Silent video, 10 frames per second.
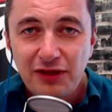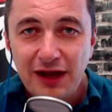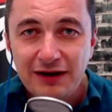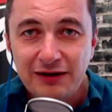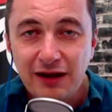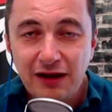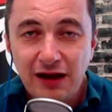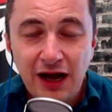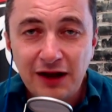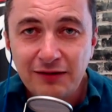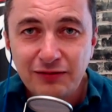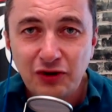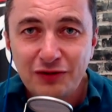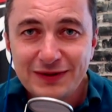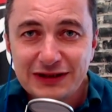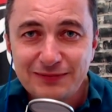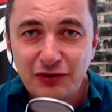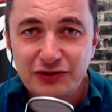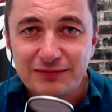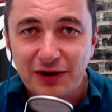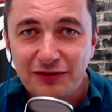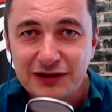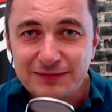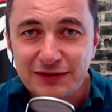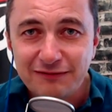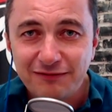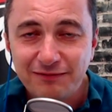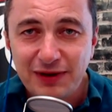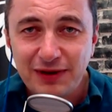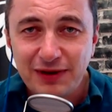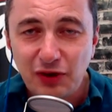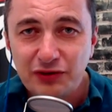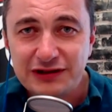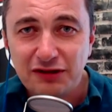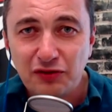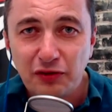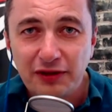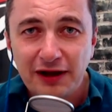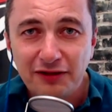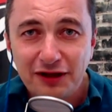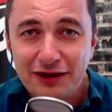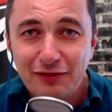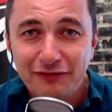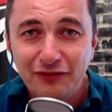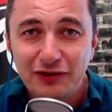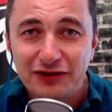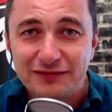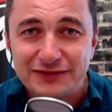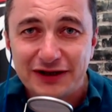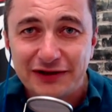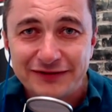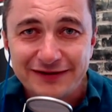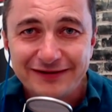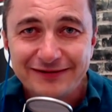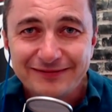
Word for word: then uh, you're going to be disappointed by this. But if people honestly thought that, then they were fooling themselves.